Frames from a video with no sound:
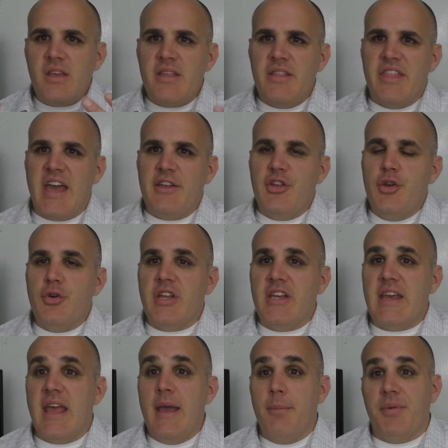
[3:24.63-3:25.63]
that you
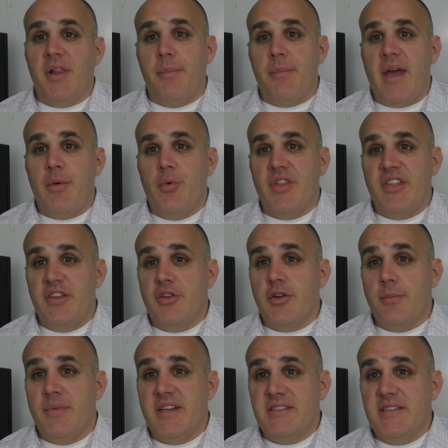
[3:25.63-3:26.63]
can implement within
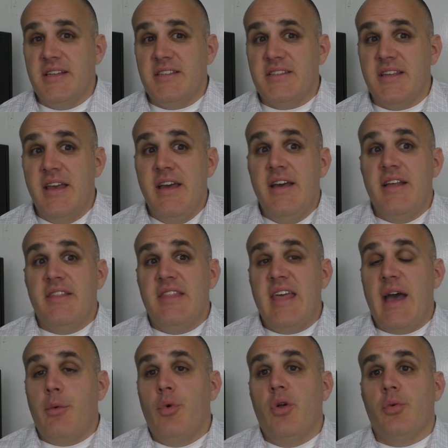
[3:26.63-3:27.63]
your business
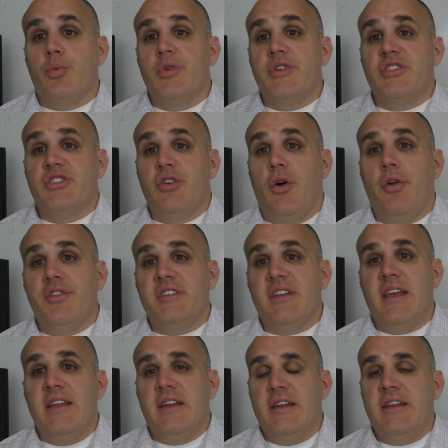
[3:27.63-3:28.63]
that will result
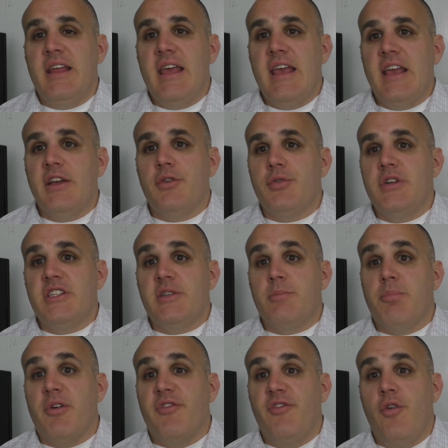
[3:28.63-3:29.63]
in an
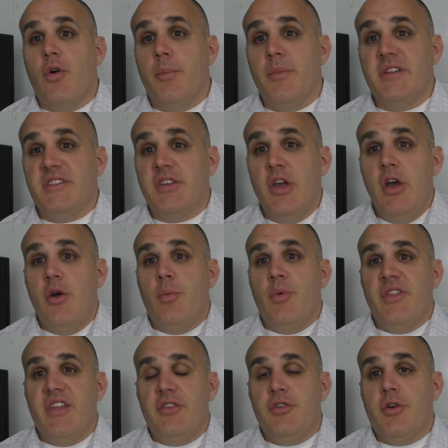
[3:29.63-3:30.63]
increased performance
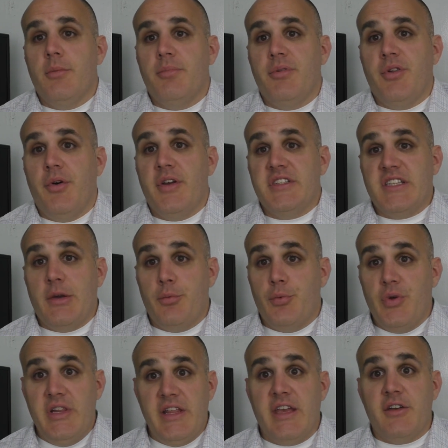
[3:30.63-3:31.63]
within your employees. I
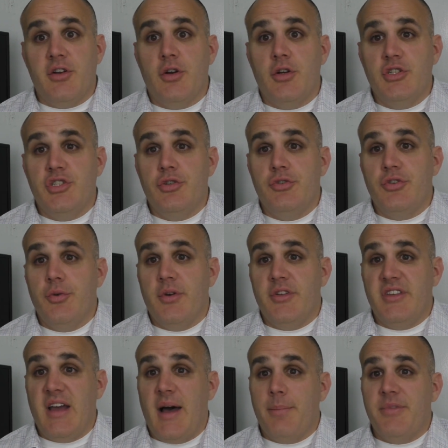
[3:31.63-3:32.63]
really encourage you to
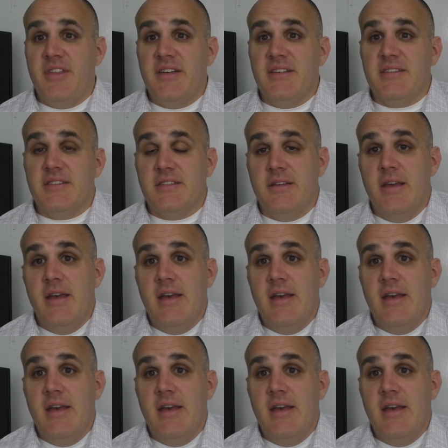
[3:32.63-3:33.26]
adopt this